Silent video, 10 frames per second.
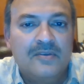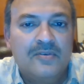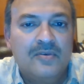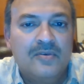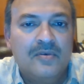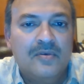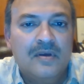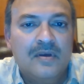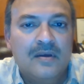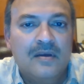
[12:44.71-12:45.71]

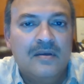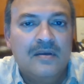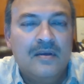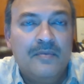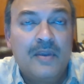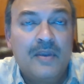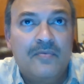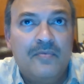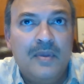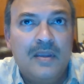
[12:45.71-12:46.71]
So week
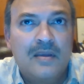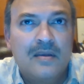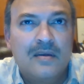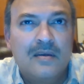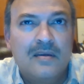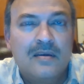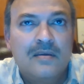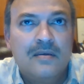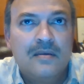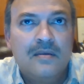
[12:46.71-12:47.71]

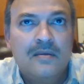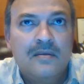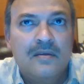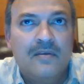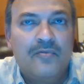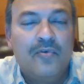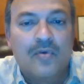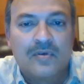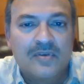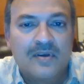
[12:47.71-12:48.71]

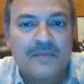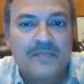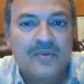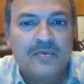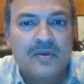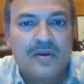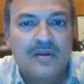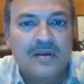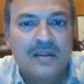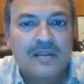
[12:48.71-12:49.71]
4, sorry. So we got
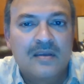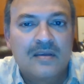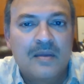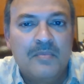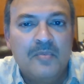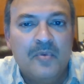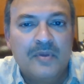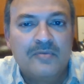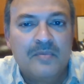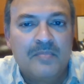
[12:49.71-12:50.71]
another couple more
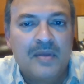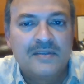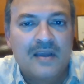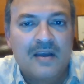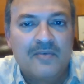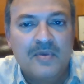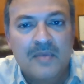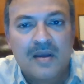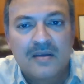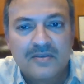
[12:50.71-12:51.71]
weeks. We're past the halfway
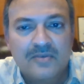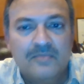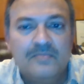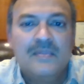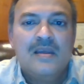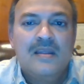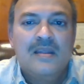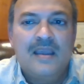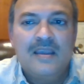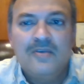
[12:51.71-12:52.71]
mark. So
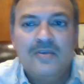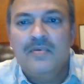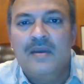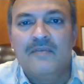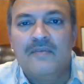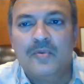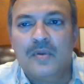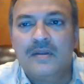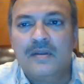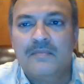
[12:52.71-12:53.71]
thank you. Have a good one.